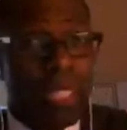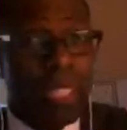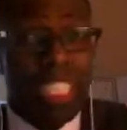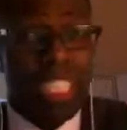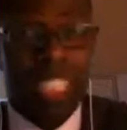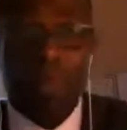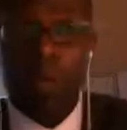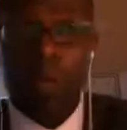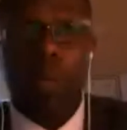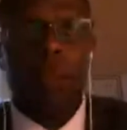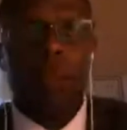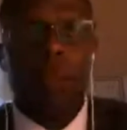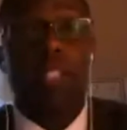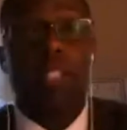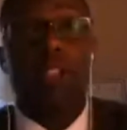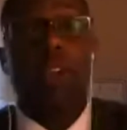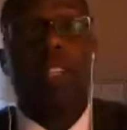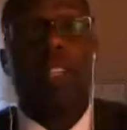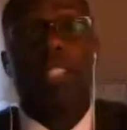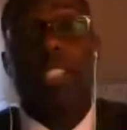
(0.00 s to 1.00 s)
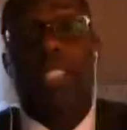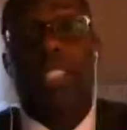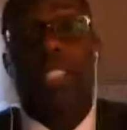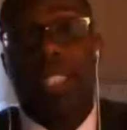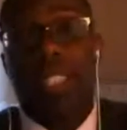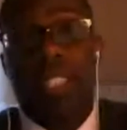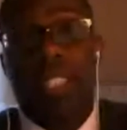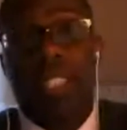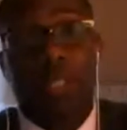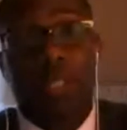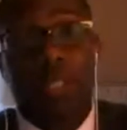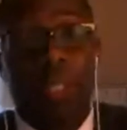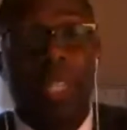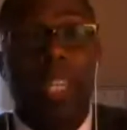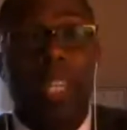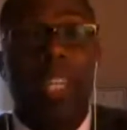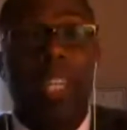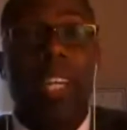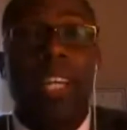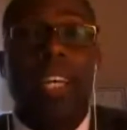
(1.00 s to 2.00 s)
he's been crisscrossing the country,
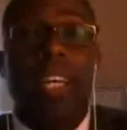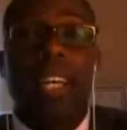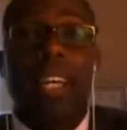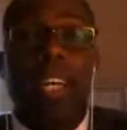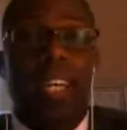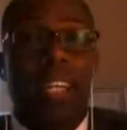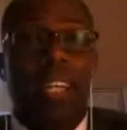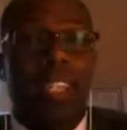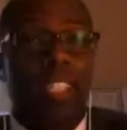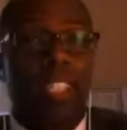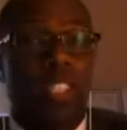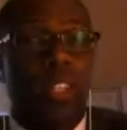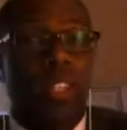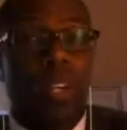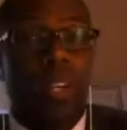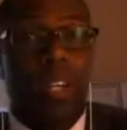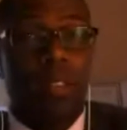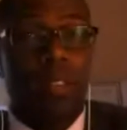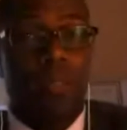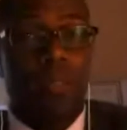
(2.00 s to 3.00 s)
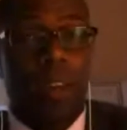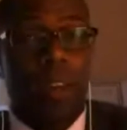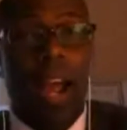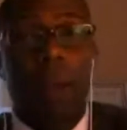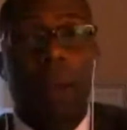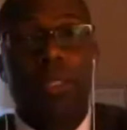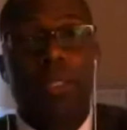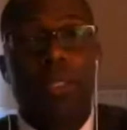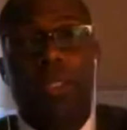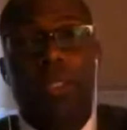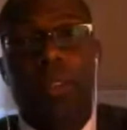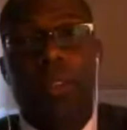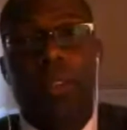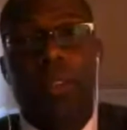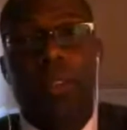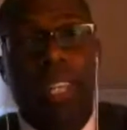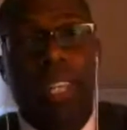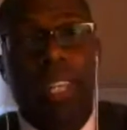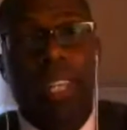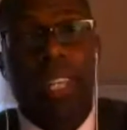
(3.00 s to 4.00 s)
talking for hours on
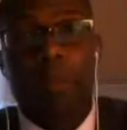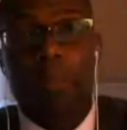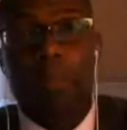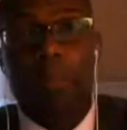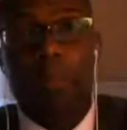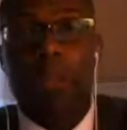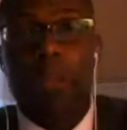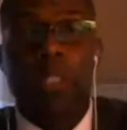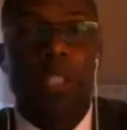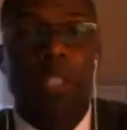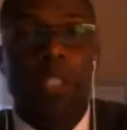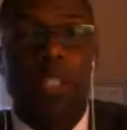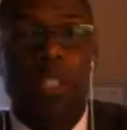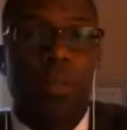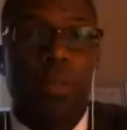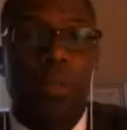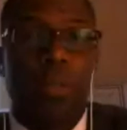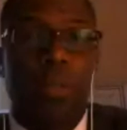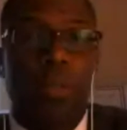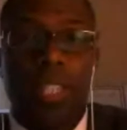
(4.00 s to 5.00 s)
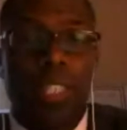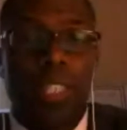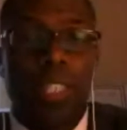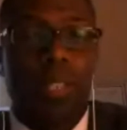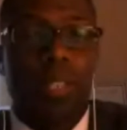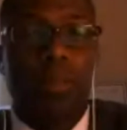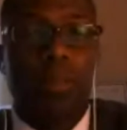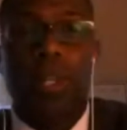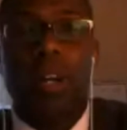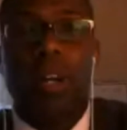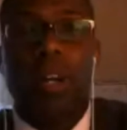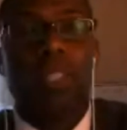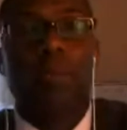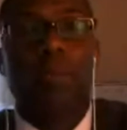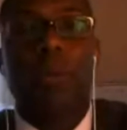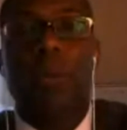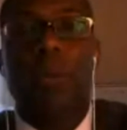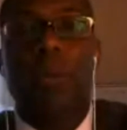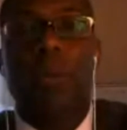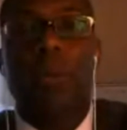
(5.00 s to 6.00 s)
end, multiple talks
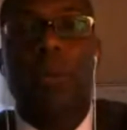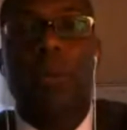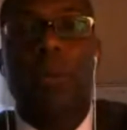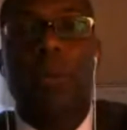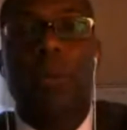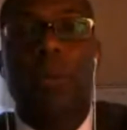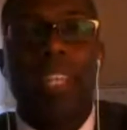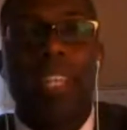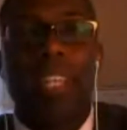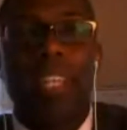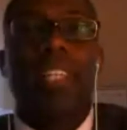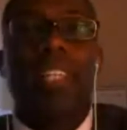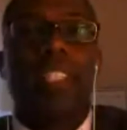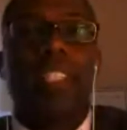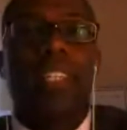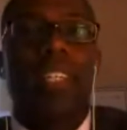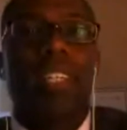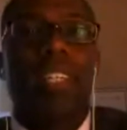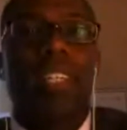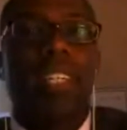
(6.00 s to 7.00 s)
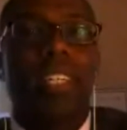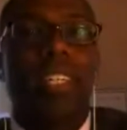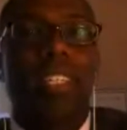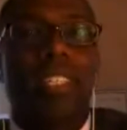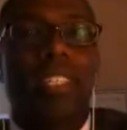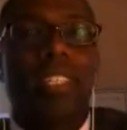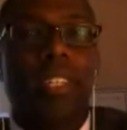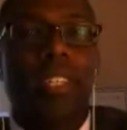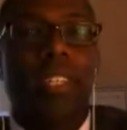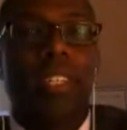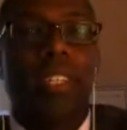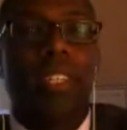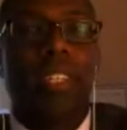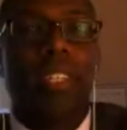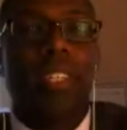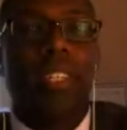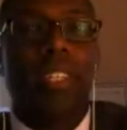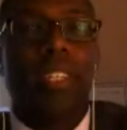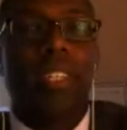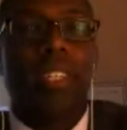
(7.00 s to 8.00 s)
per day to
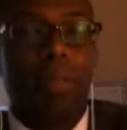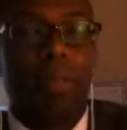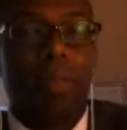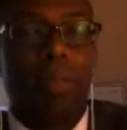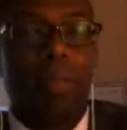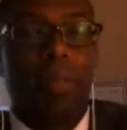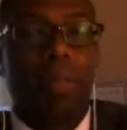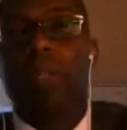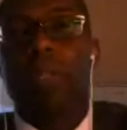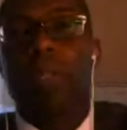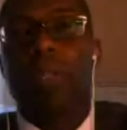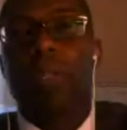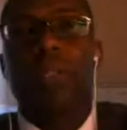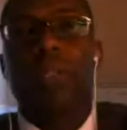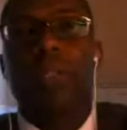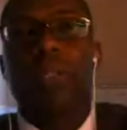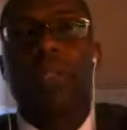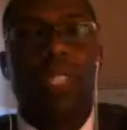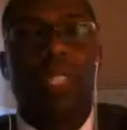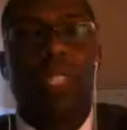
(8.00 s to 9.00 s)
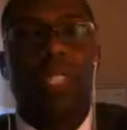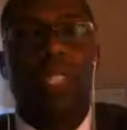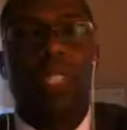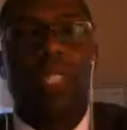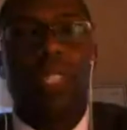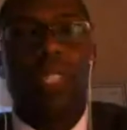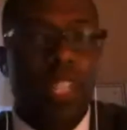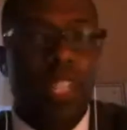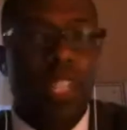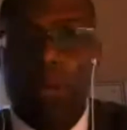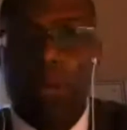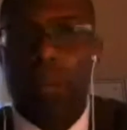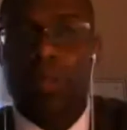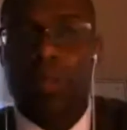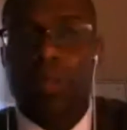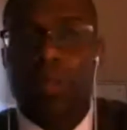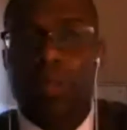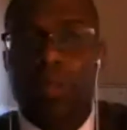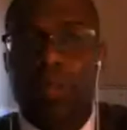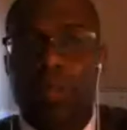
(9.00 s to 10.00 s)
business builders,
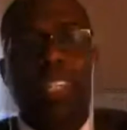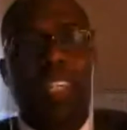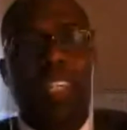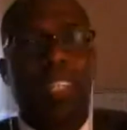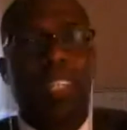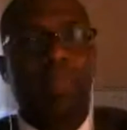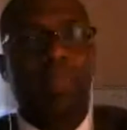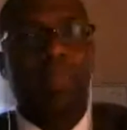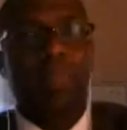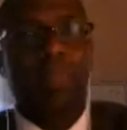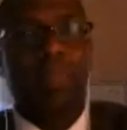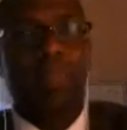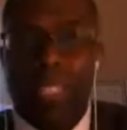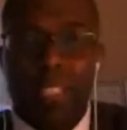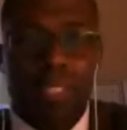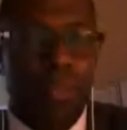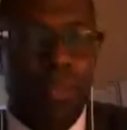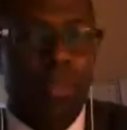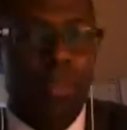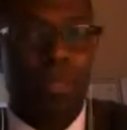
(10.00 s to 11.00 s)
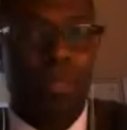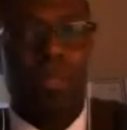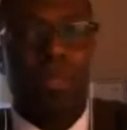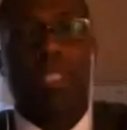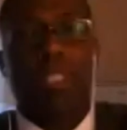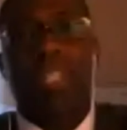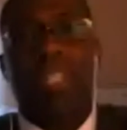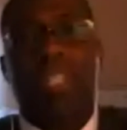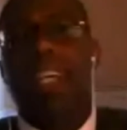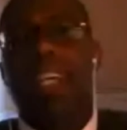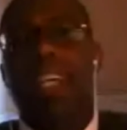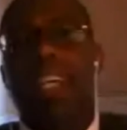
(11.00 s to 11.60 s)
leaders, pastors,